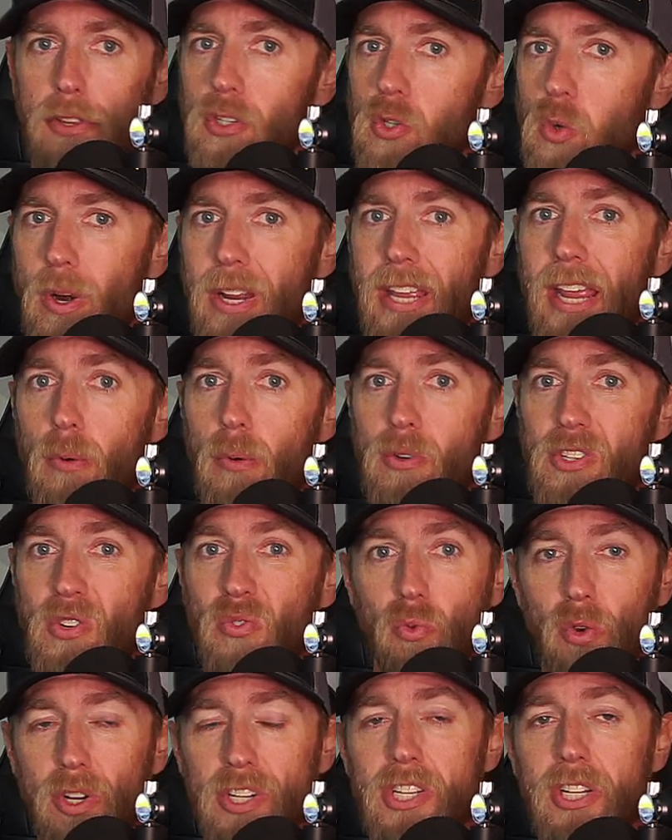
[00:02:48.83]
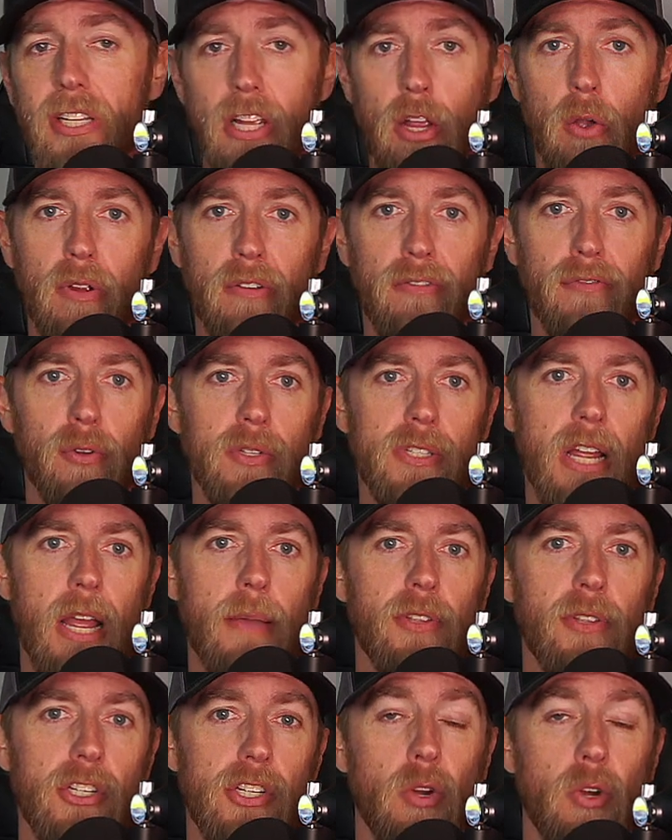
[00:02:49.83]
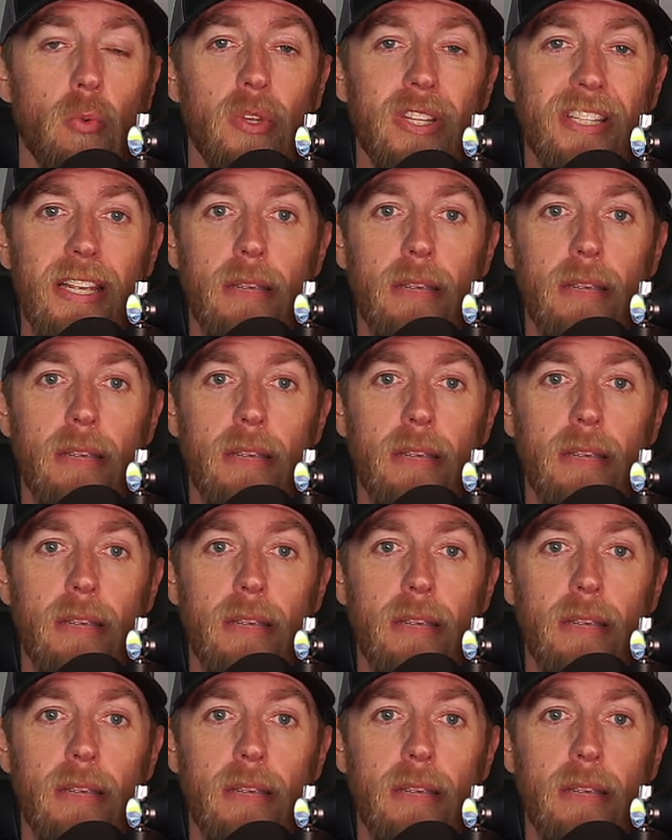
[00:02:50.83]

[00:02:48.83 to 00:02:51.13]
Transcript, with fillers: The 28 was originally going full time this year with